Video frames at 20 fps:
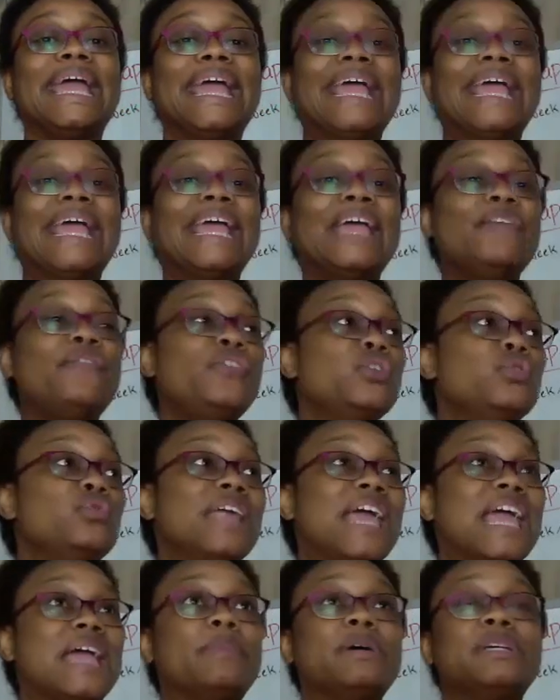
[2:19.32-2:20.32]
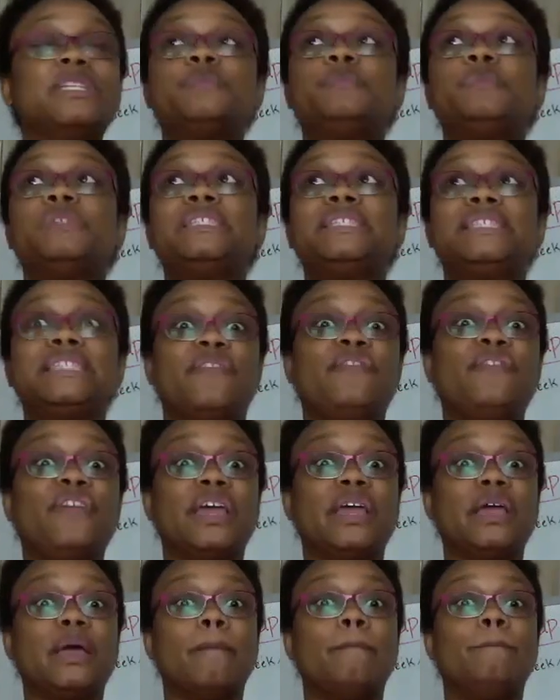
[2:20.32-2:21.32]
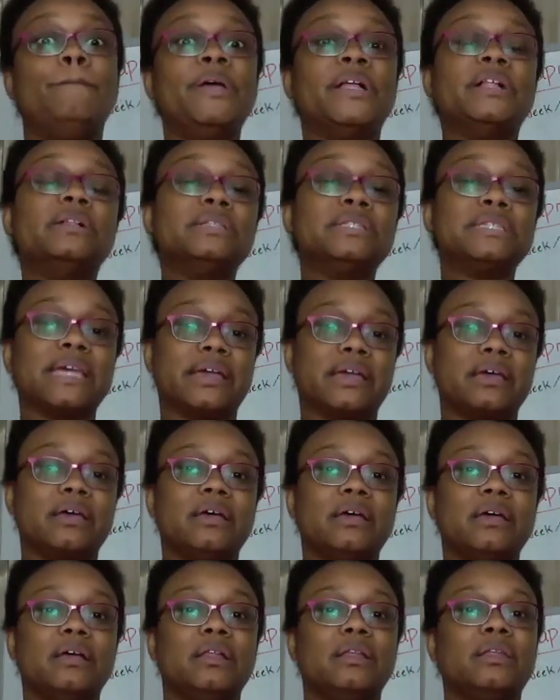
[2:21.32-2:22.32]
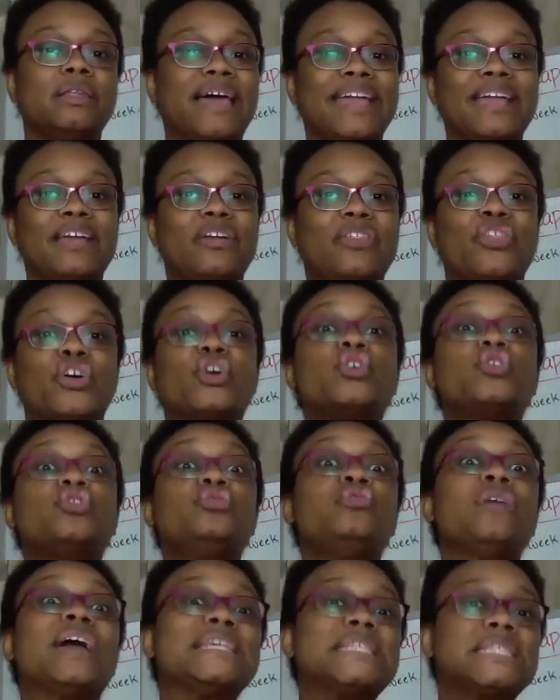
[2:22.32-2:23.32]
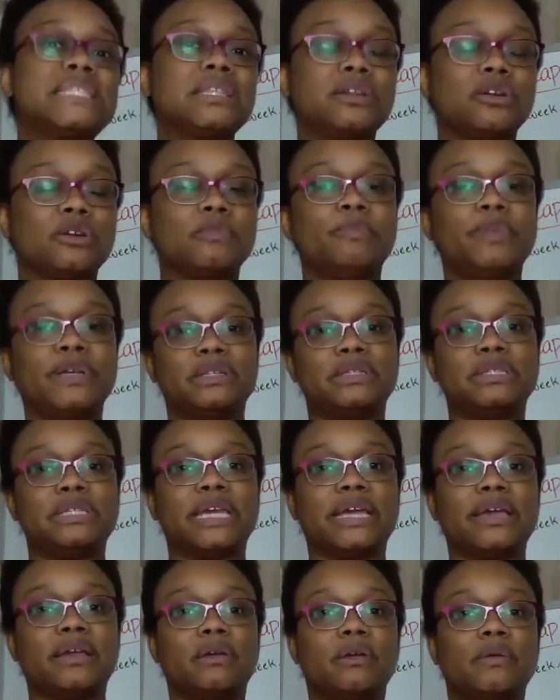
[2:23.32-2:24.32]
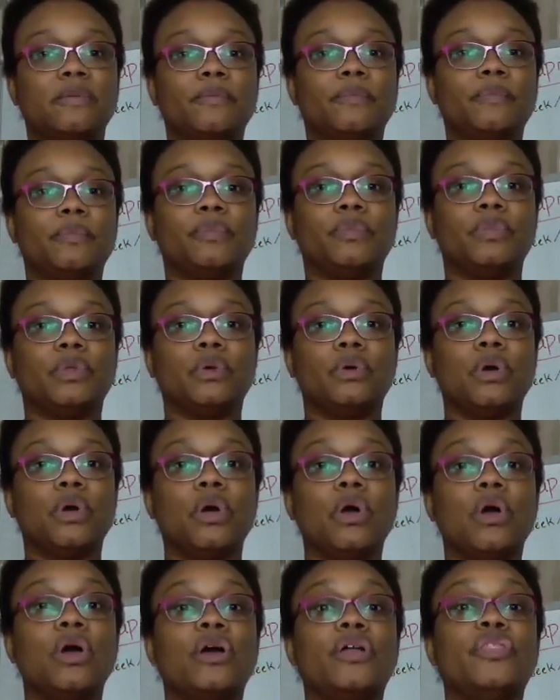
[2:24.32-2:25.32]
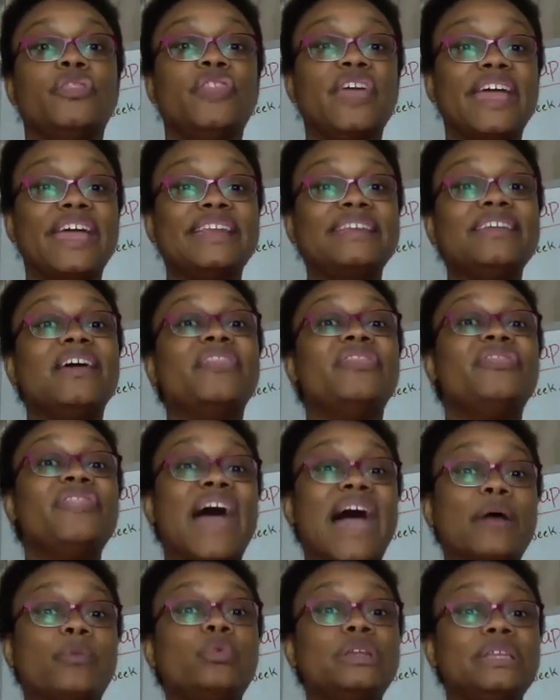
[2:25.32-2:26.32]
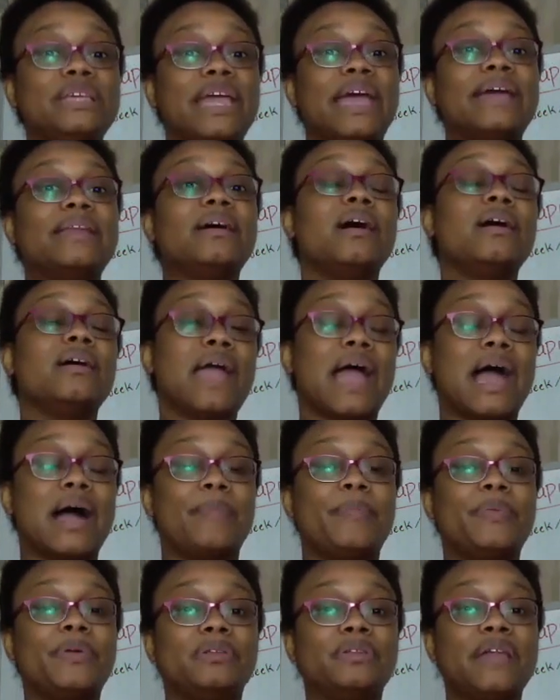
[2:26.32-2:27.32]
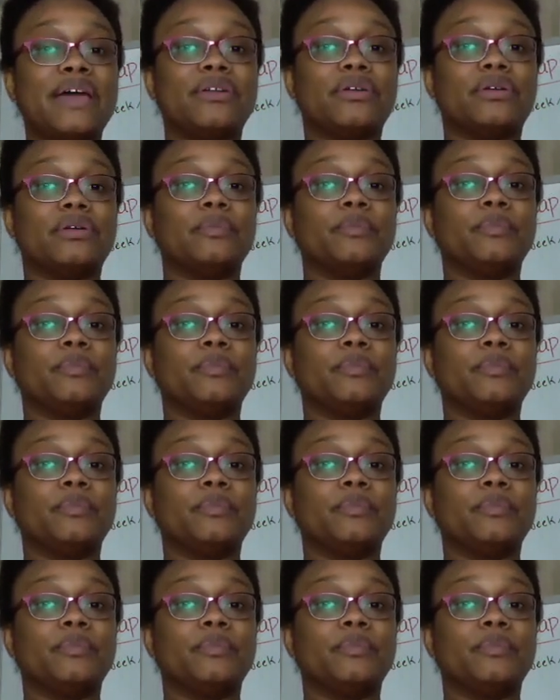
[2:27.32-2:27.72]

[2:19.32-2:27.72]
If you name a specific building, like the Chrysler Building, then that would get a capital letter.